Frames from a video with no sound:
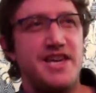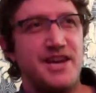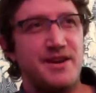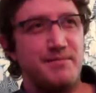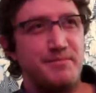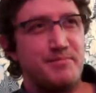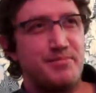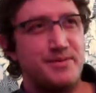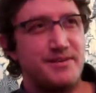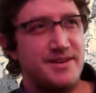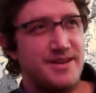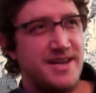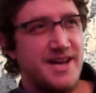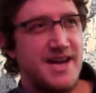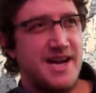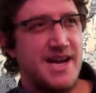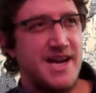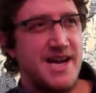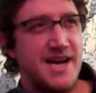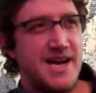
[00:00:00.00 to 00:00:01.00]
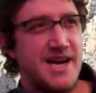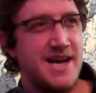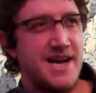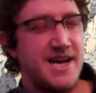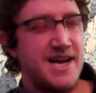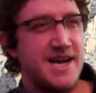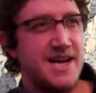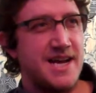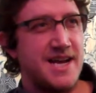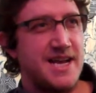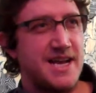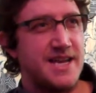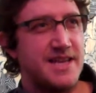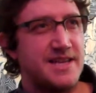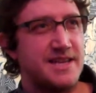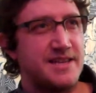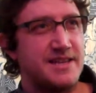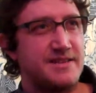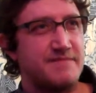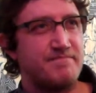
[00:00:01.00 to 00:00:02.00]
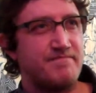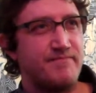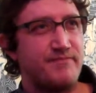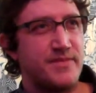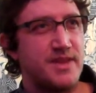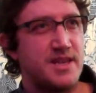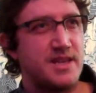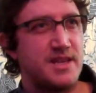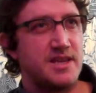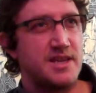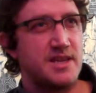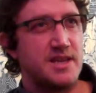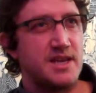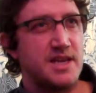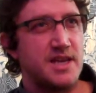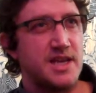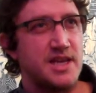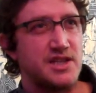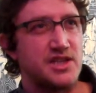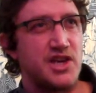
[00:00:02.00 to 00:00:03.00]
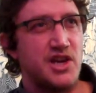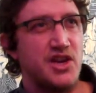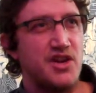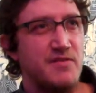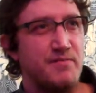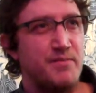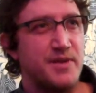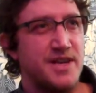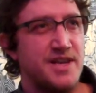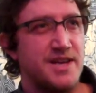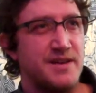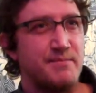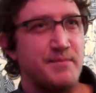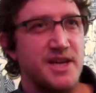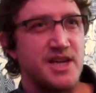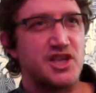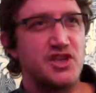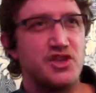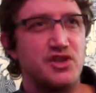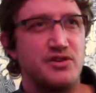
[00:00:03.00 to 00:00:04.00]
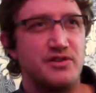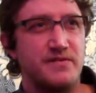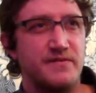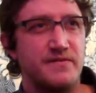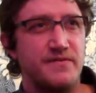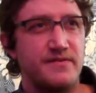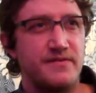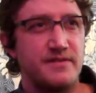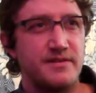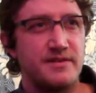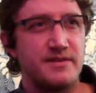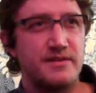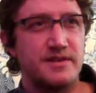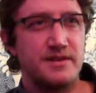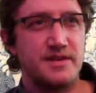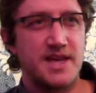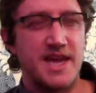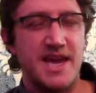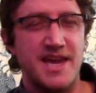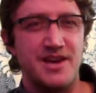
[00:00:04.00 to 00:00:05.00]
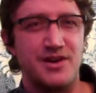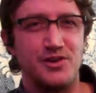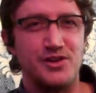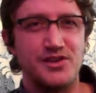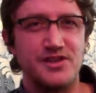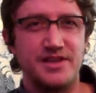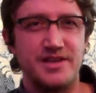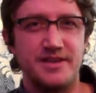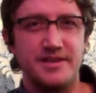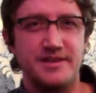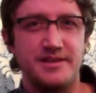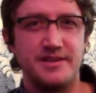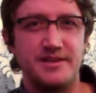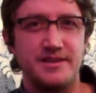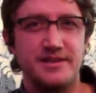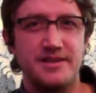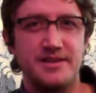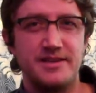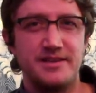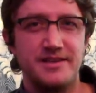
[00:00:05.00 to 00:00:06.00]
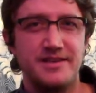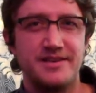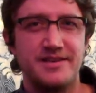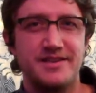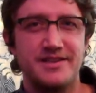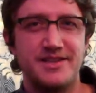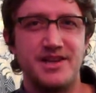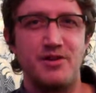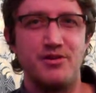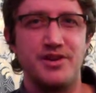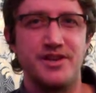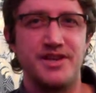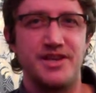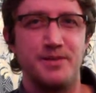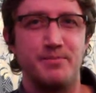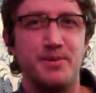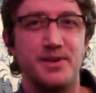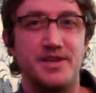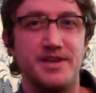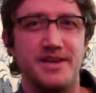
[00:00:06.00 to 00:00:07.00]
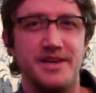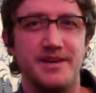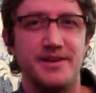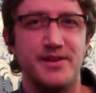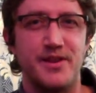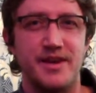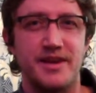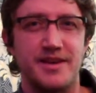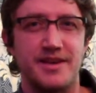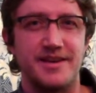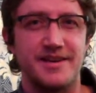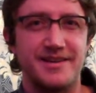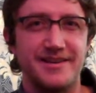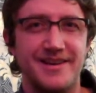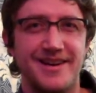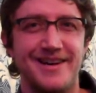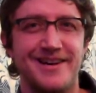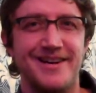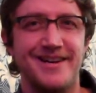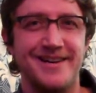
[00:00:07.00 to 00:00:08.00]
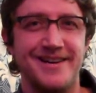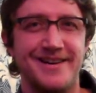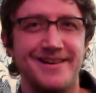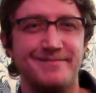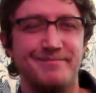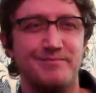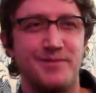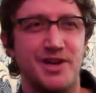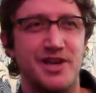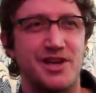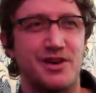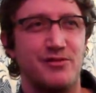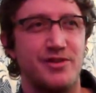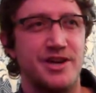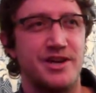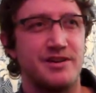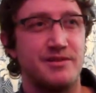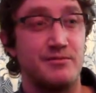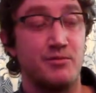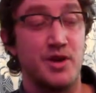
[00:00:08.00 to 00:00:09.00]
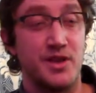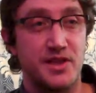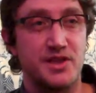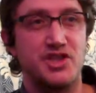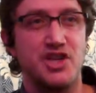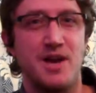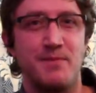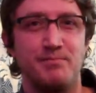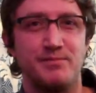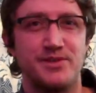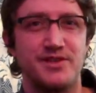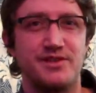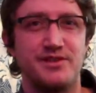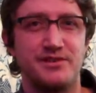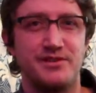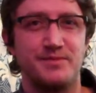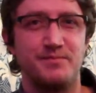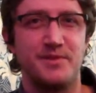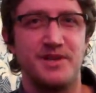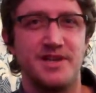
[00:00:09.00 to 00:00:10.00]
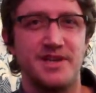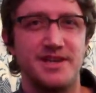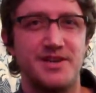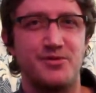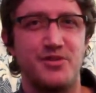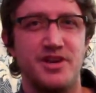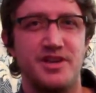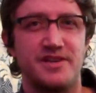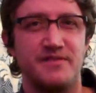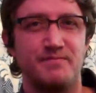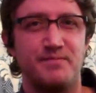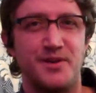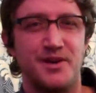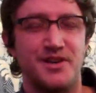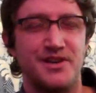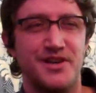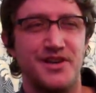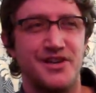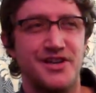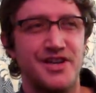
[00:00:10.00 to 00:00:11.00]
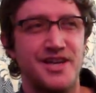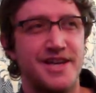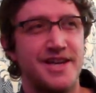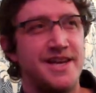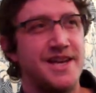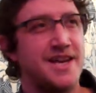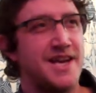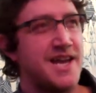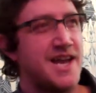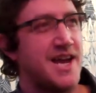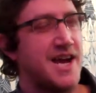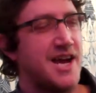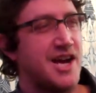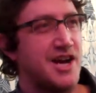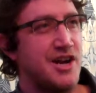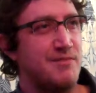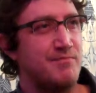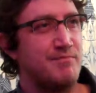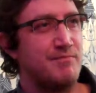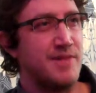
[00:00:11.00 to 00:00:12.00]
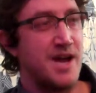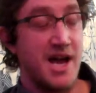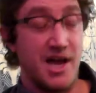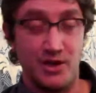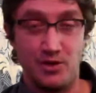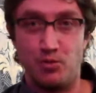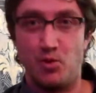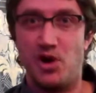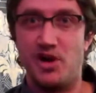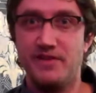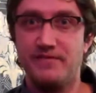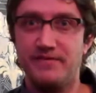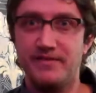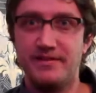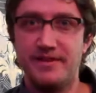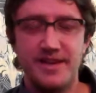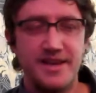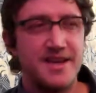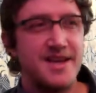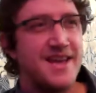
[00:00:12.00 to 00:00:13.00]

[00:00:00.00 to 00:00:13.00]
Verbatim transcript: Yep. Uh, it's kind of been a mixture of chaos and serendipity, I think, uh, my career with Gems, who's my creative partner um, and wife.